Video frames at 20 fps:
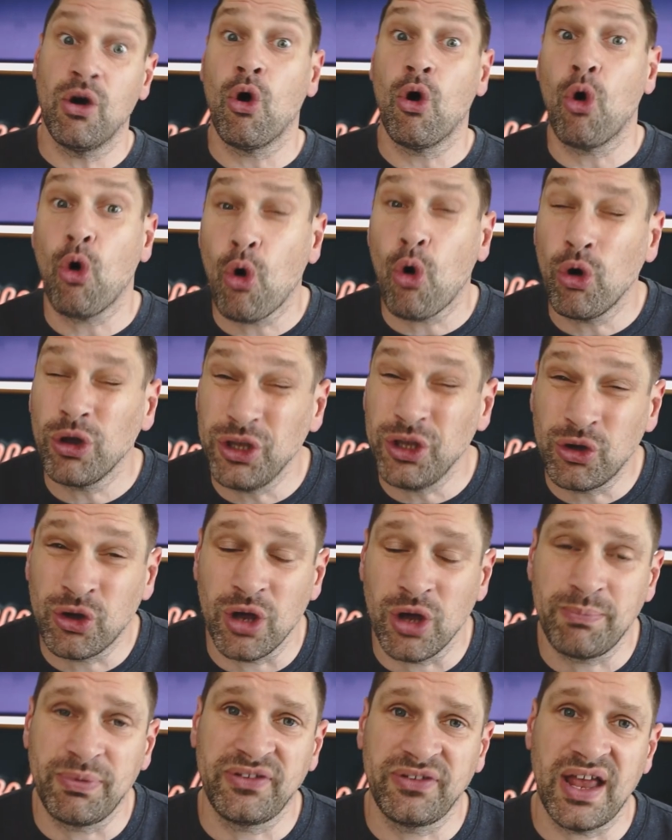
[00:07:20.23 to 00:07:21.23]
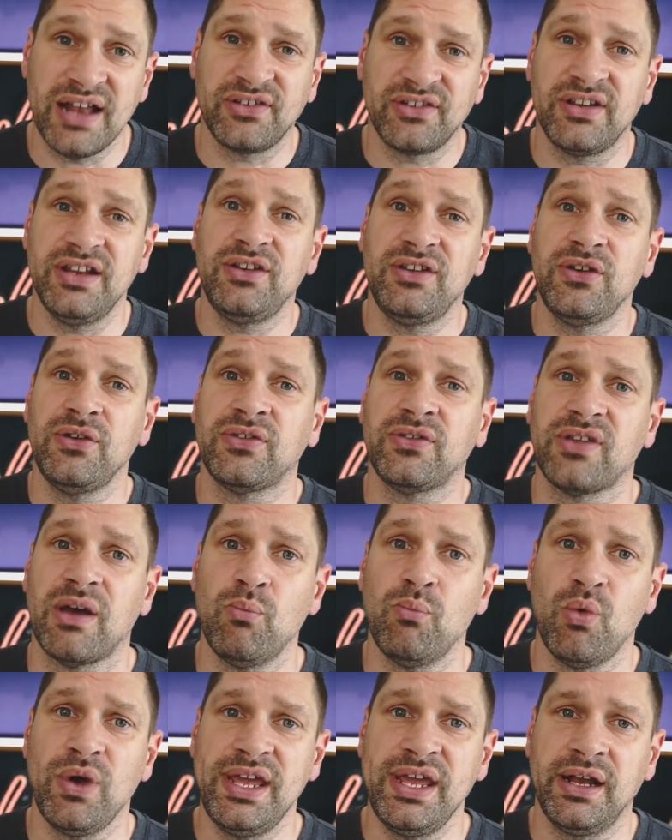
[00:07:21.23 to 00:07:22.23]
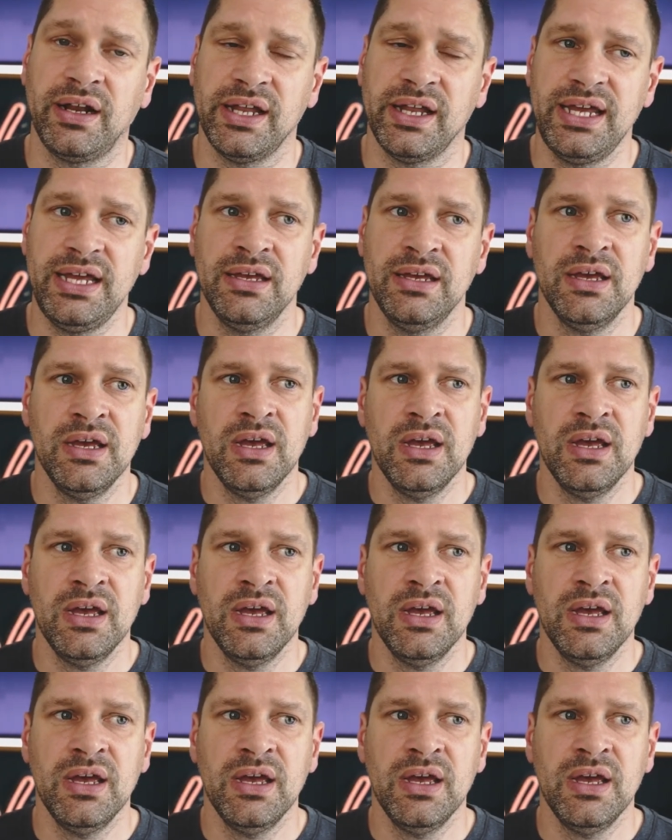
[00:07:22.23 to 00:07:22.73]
or you could potentially do some weekly.